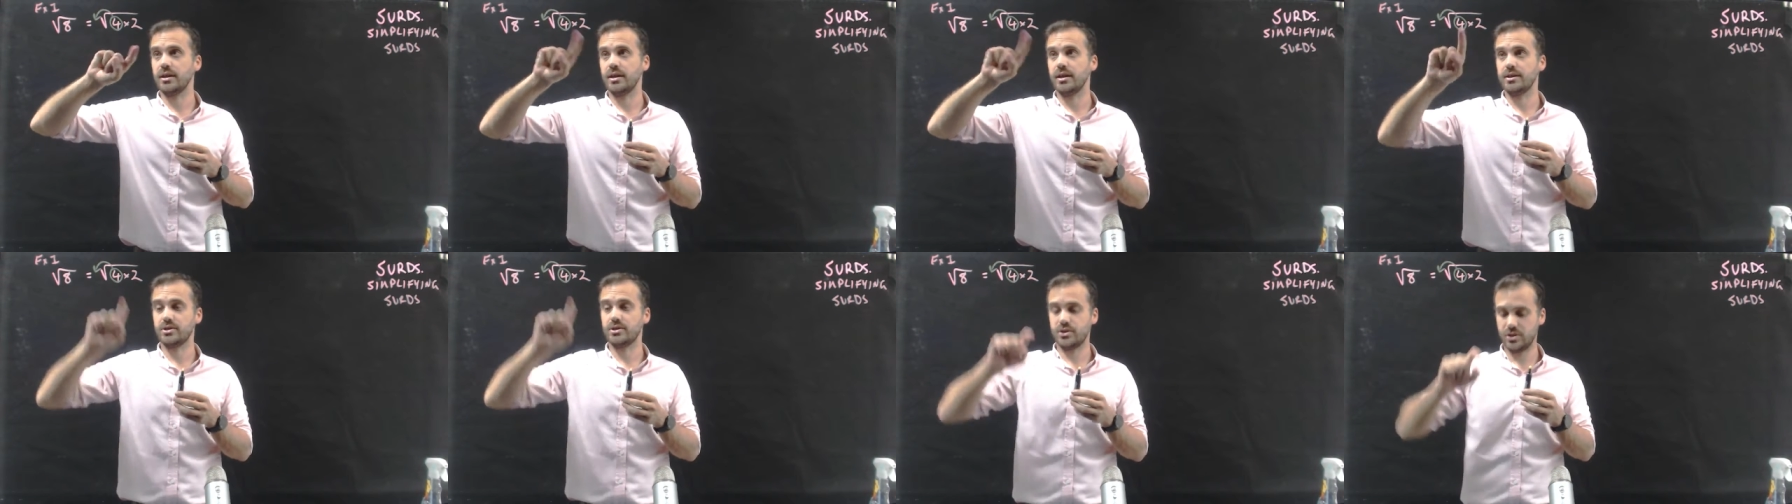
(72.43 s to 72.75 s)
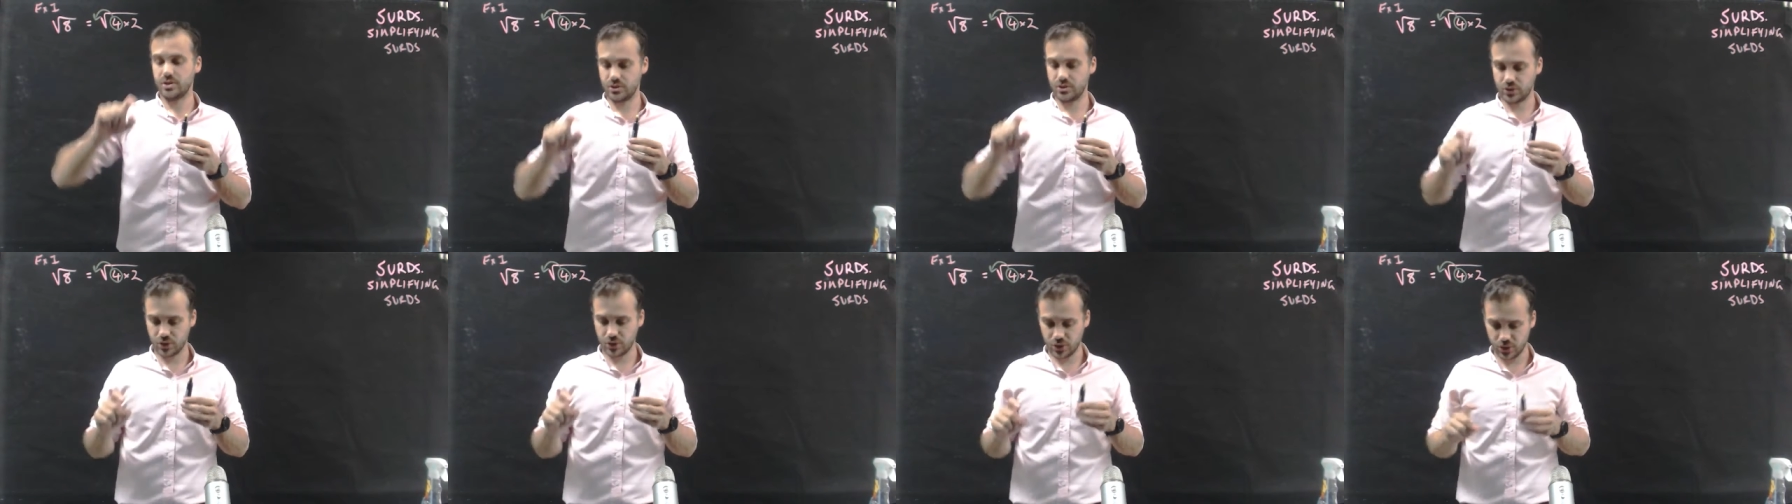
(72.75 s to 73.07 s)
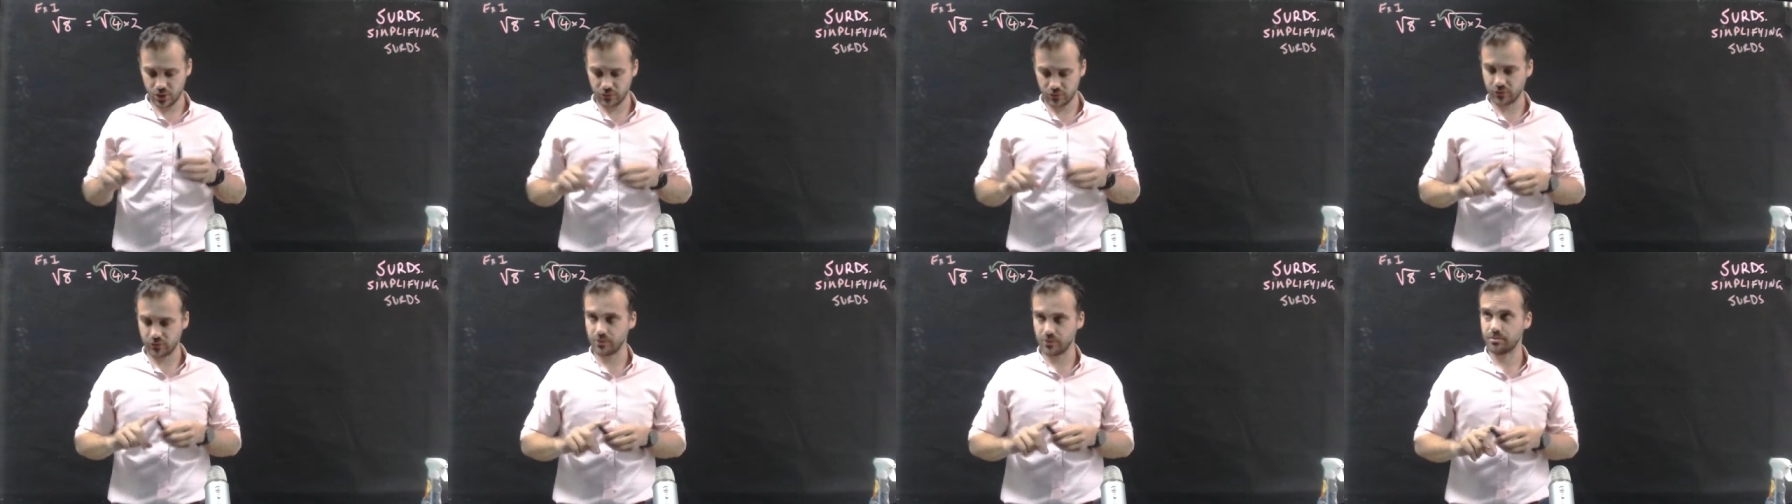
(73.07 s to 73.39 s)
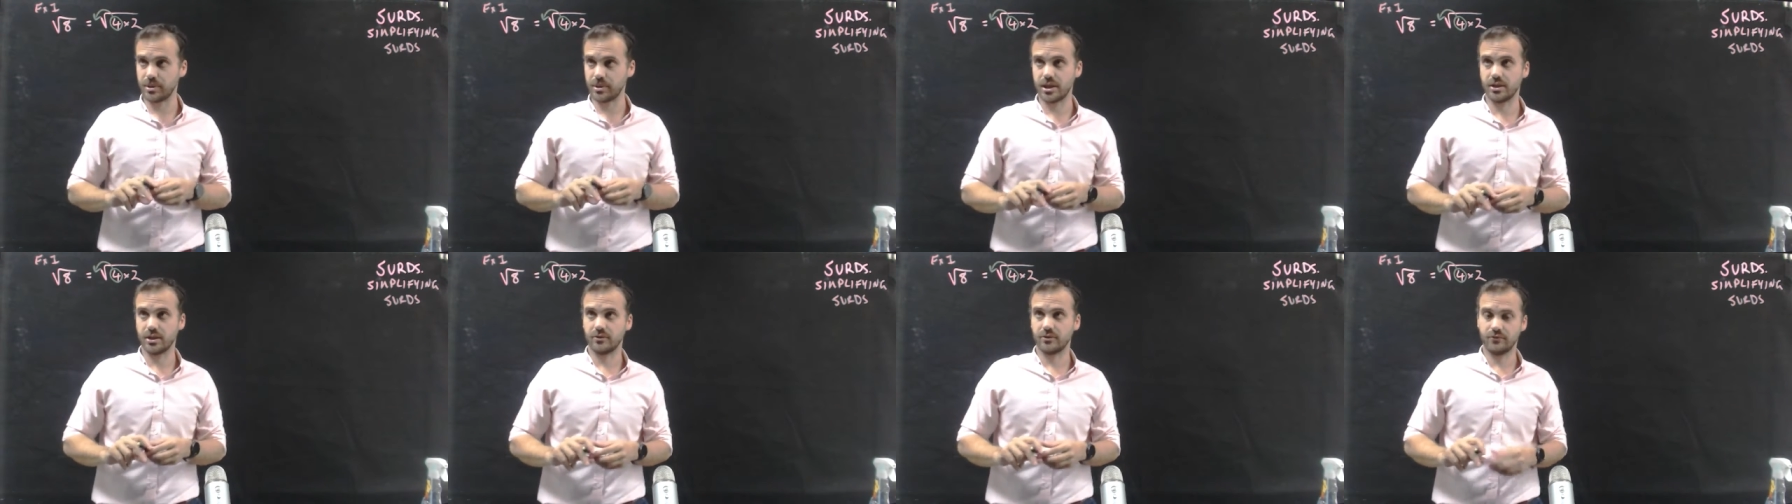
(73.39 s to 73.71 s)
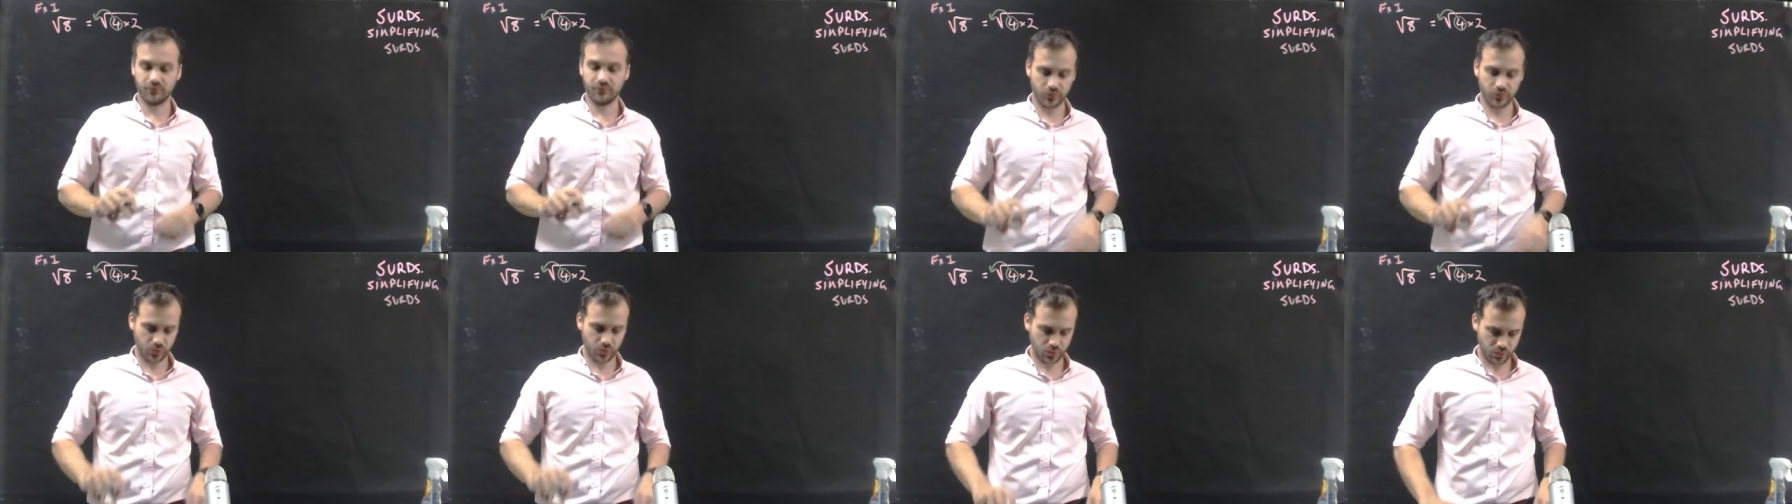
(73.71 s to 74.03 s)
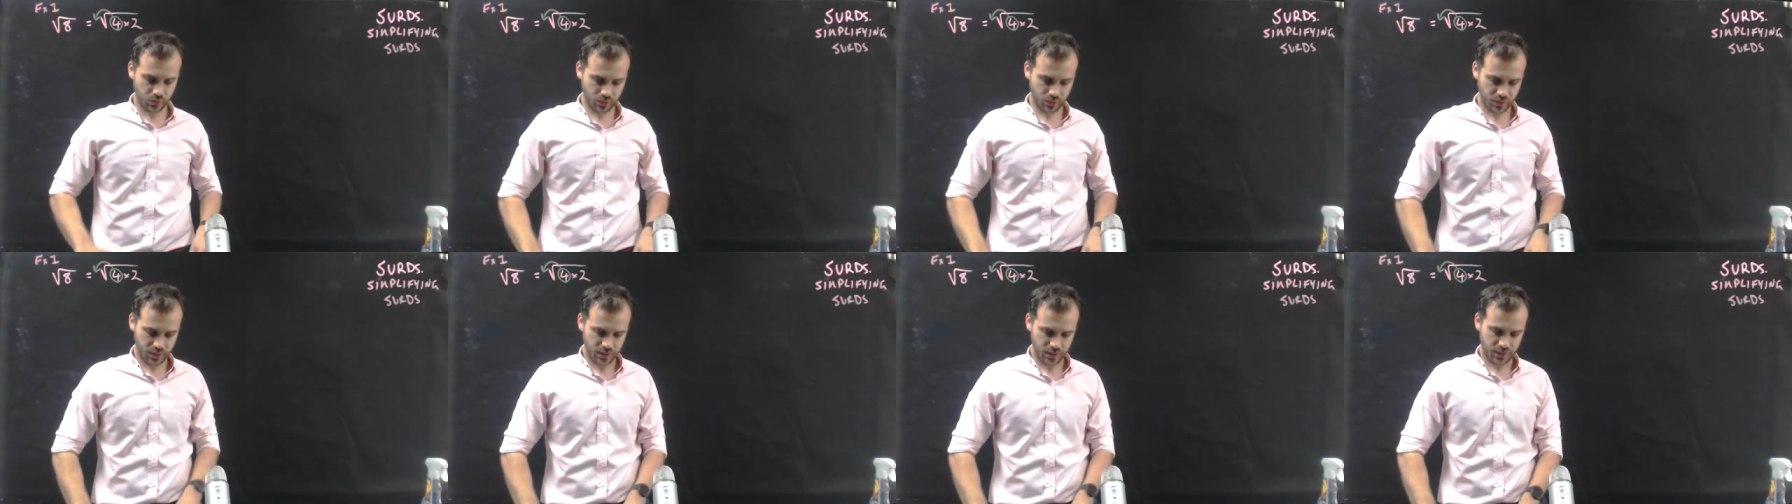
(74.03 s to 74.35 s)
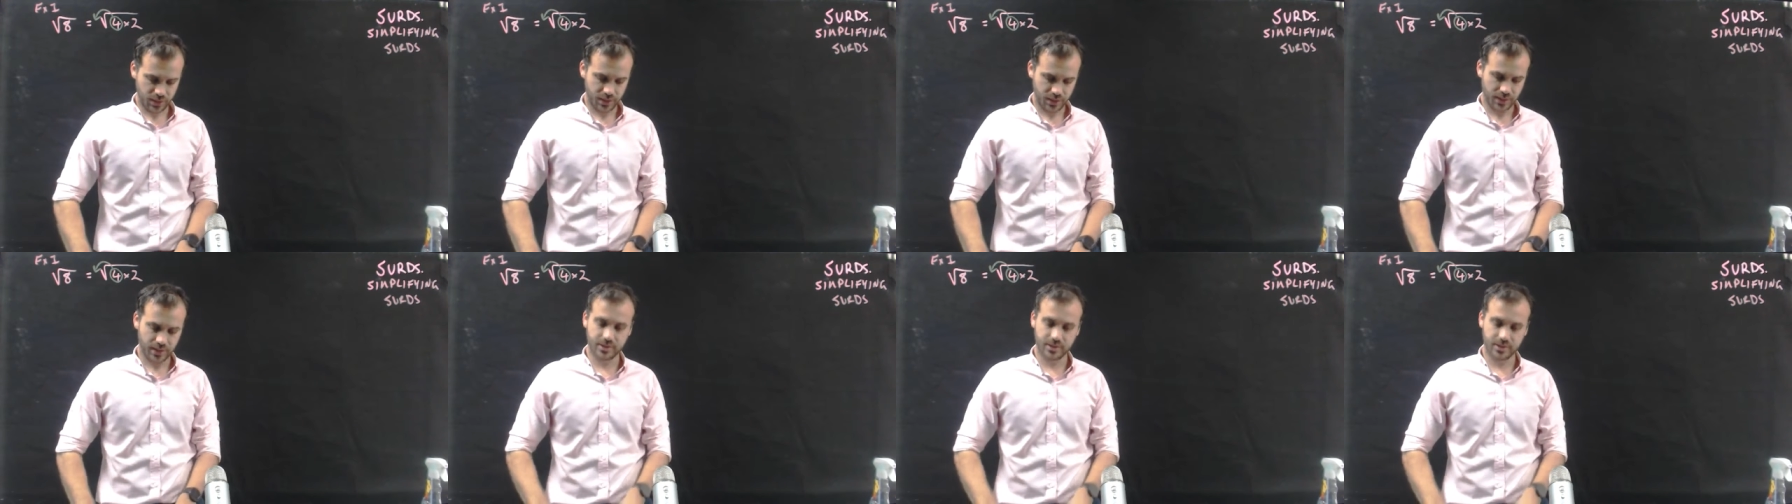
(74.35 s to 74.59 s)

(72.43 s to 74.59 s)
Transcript: it's going to turn from being a 4